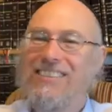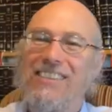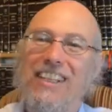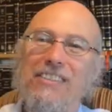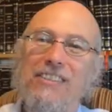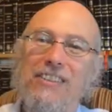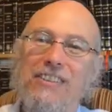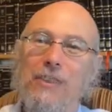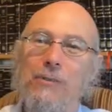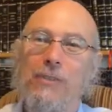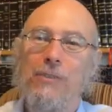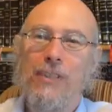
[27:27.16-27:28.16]
That
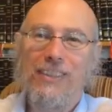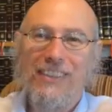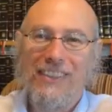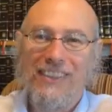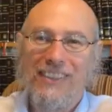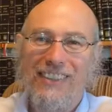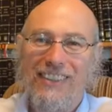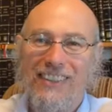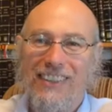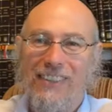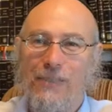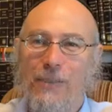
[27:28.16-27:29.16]
told me once,
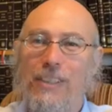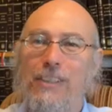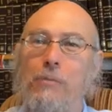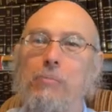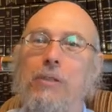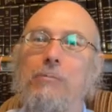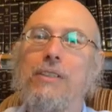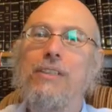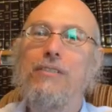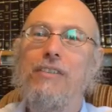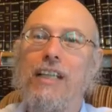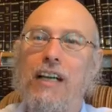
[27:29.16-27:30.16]
what is the purpose
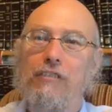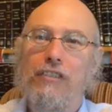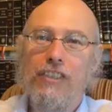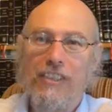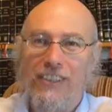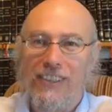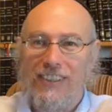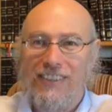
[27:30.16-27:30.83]
of the Everest?